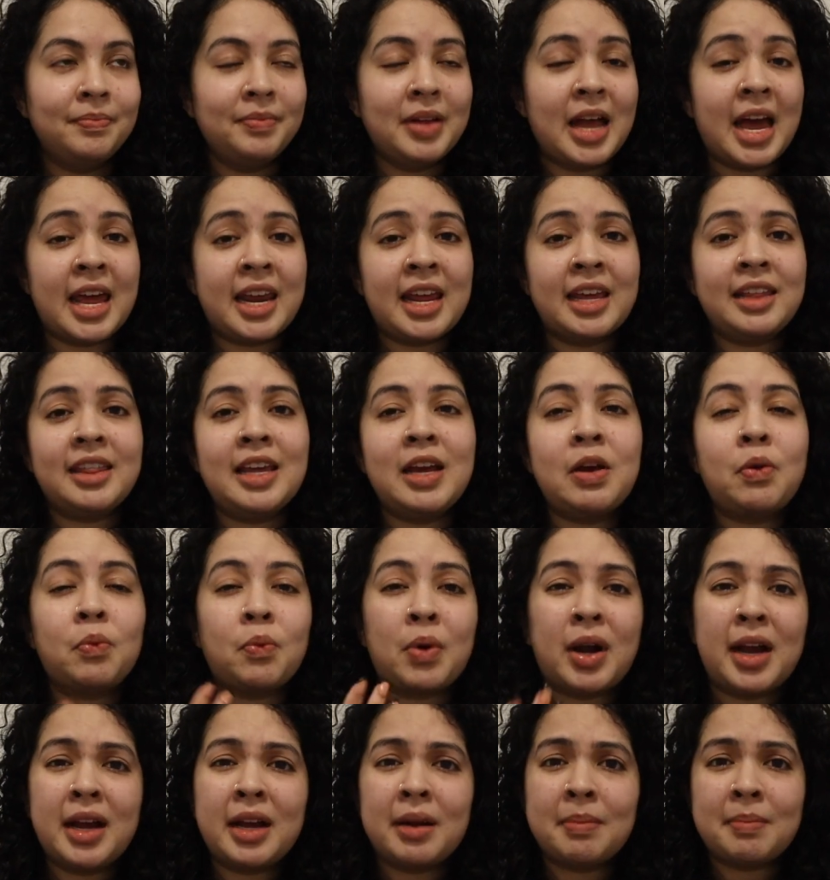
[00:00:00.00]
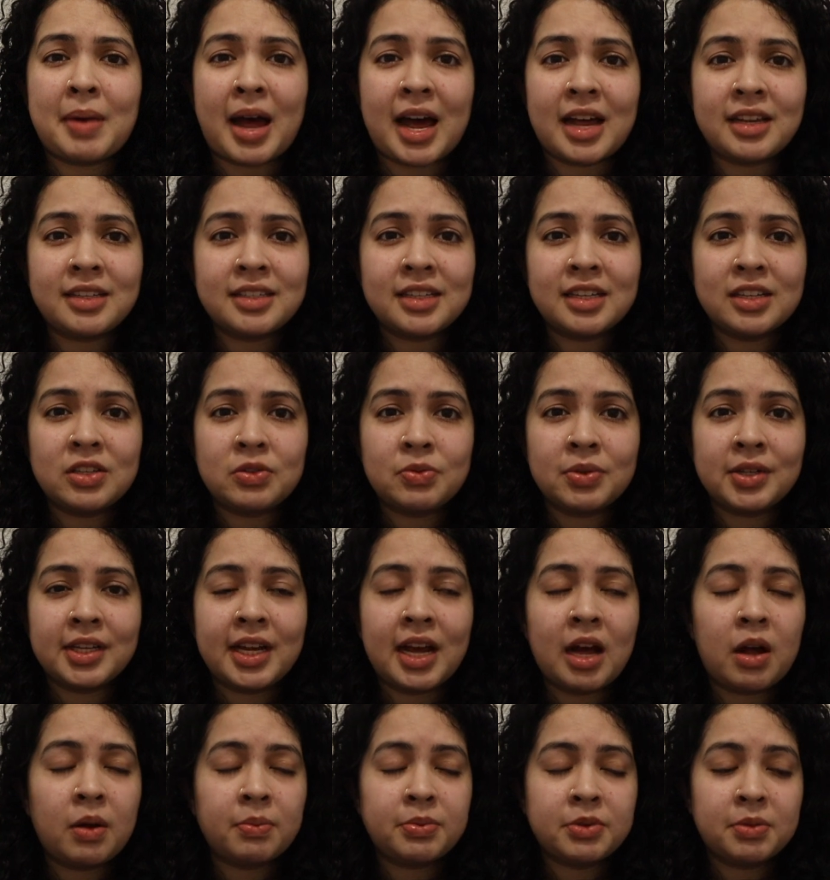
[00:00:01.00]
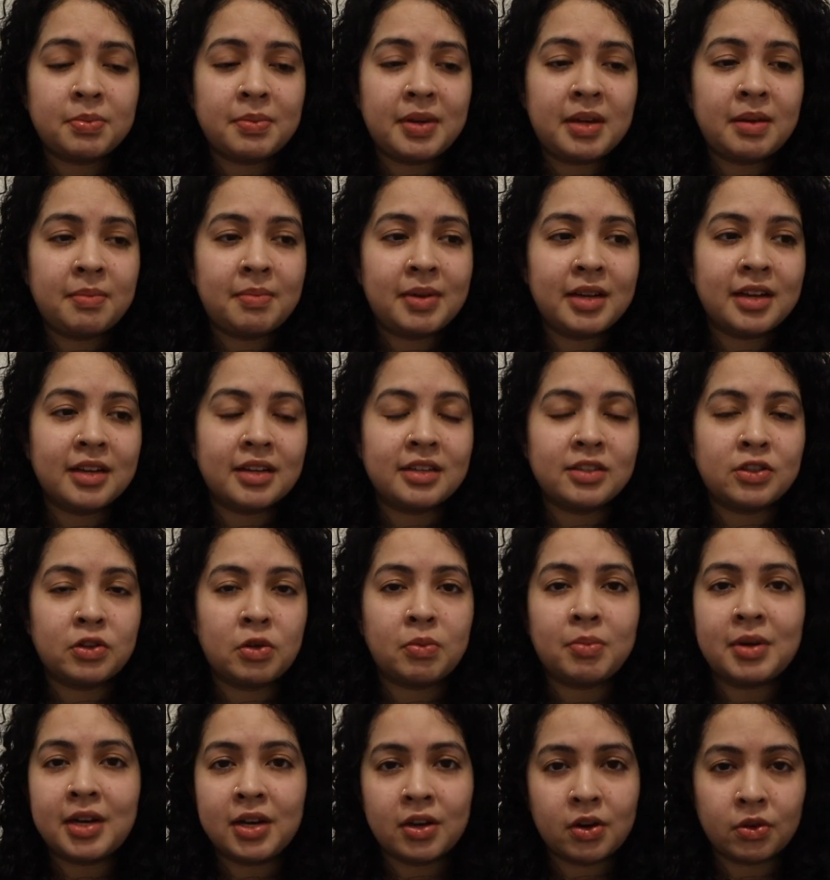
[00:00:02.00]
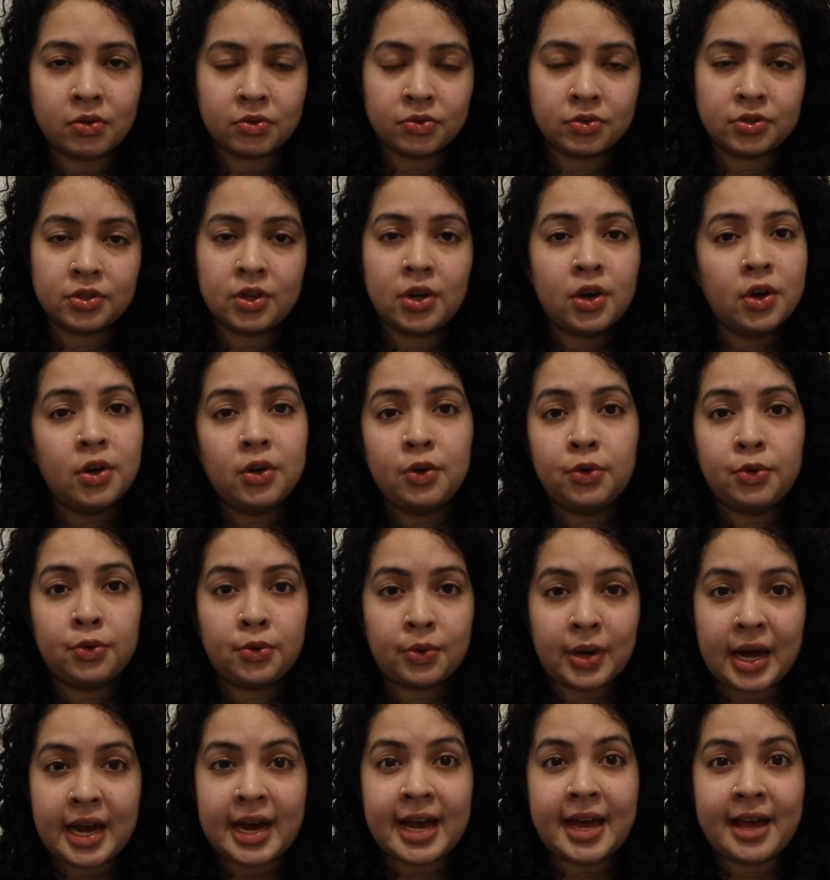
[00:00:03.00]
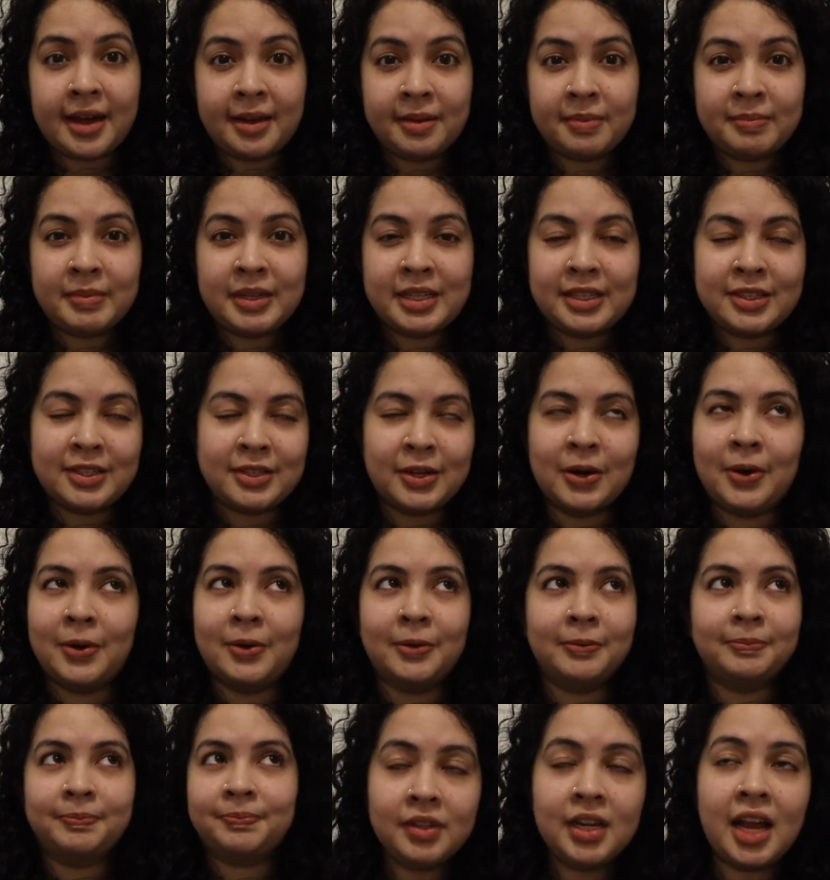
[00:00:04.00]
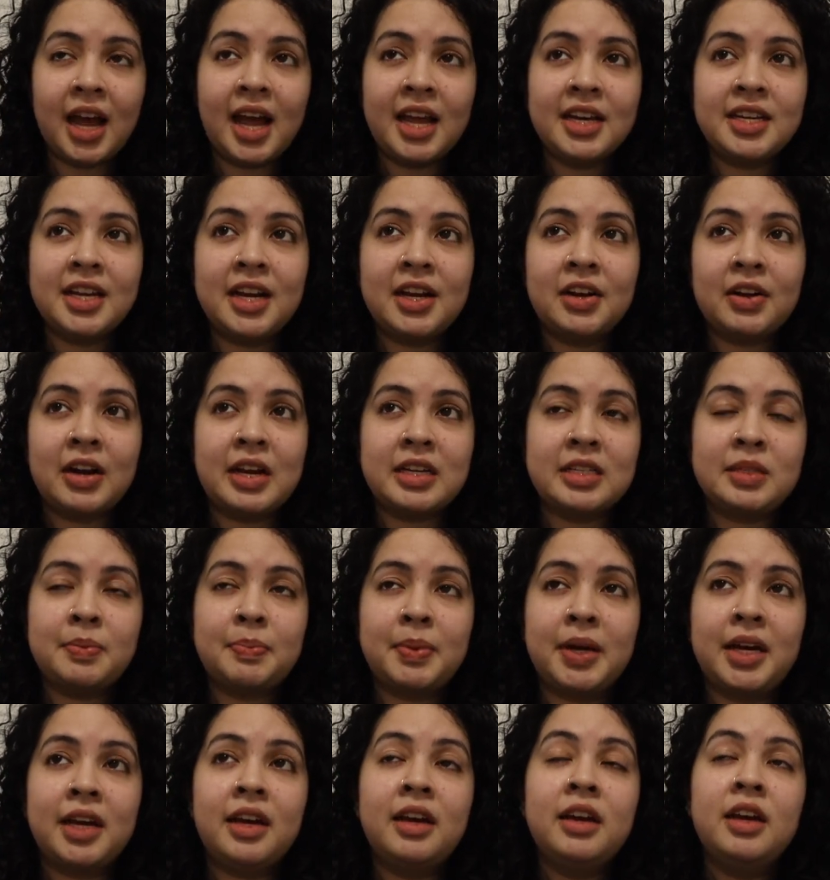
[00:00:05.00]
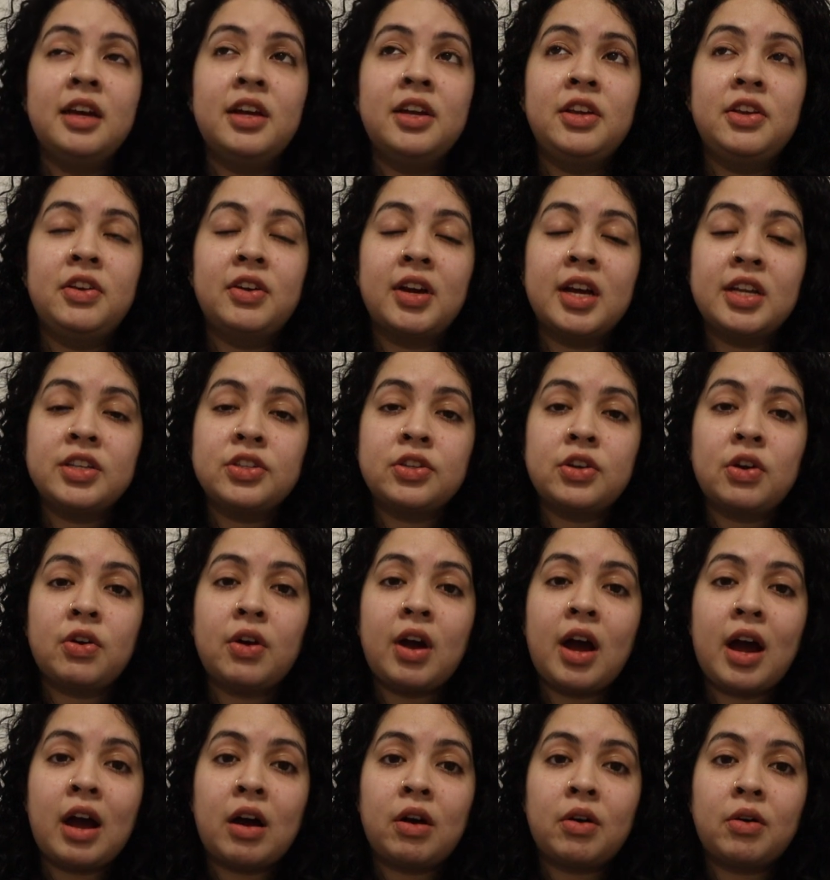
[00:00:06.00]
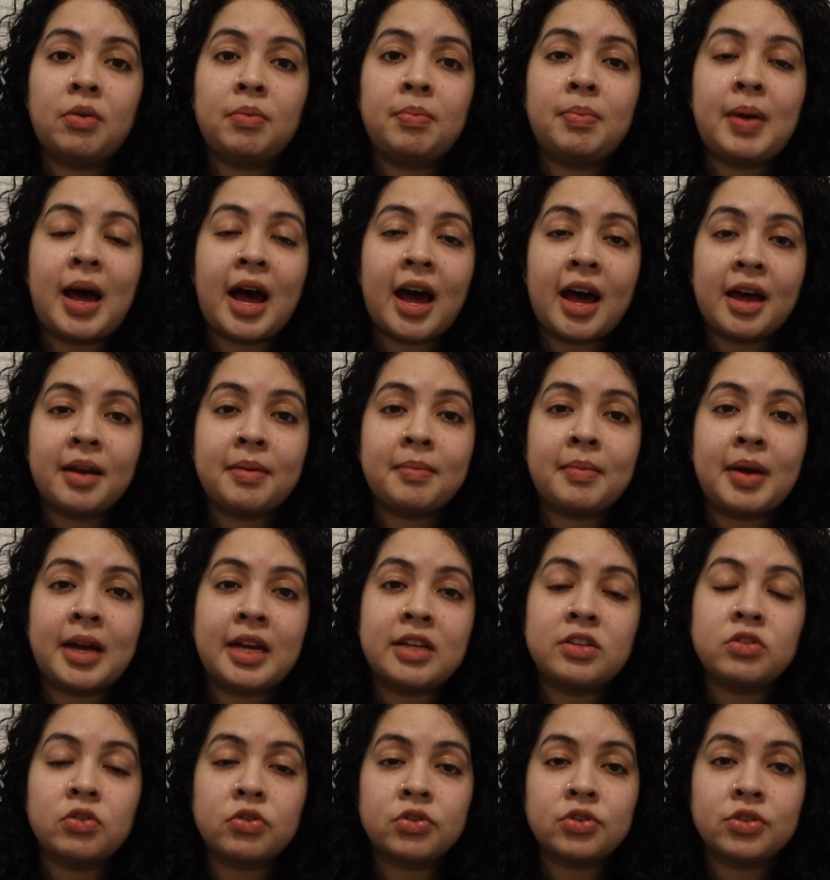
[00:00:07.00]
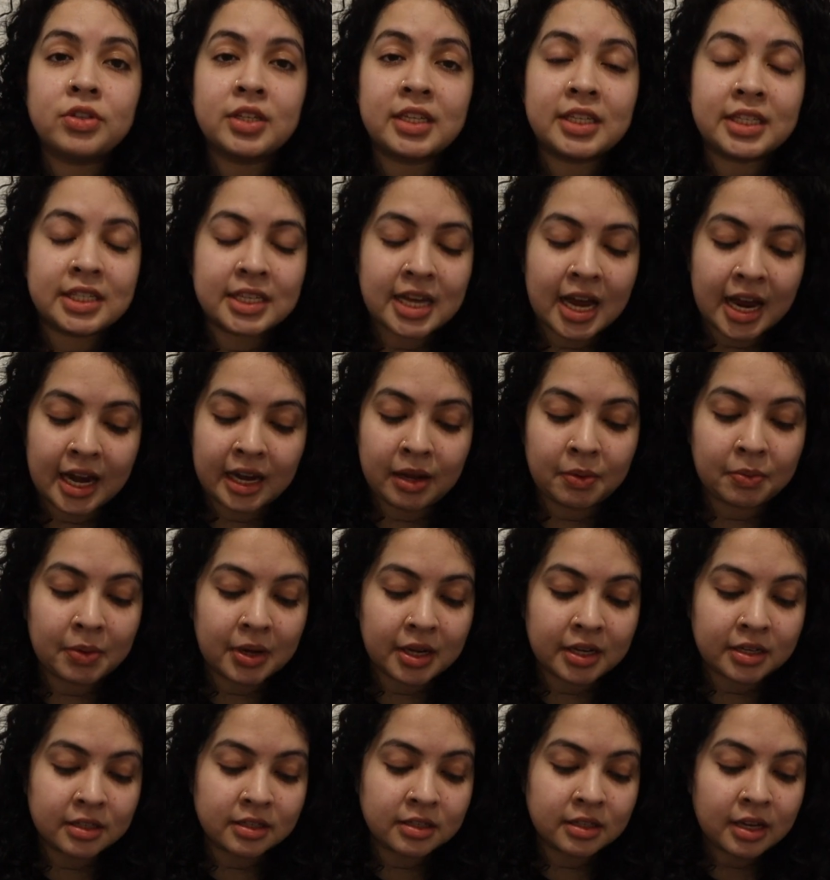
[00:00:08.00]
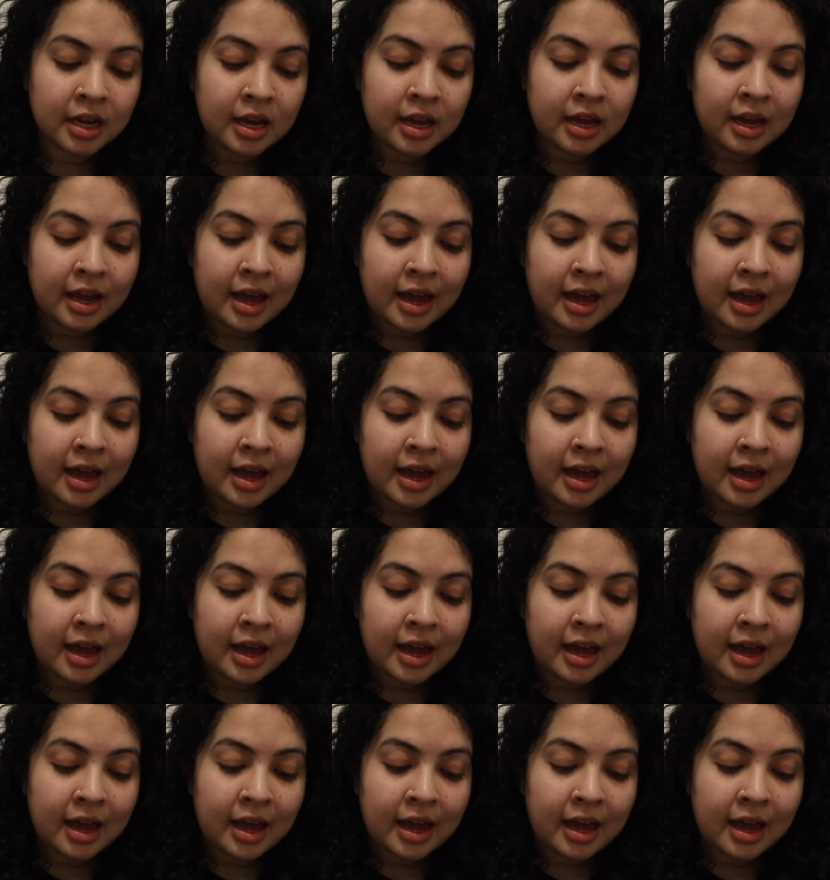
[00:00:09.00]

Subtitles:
And I think wearing a mask has really helped me because nobody knows who I am. So I digress, but you guys know how bad my social anxiety was.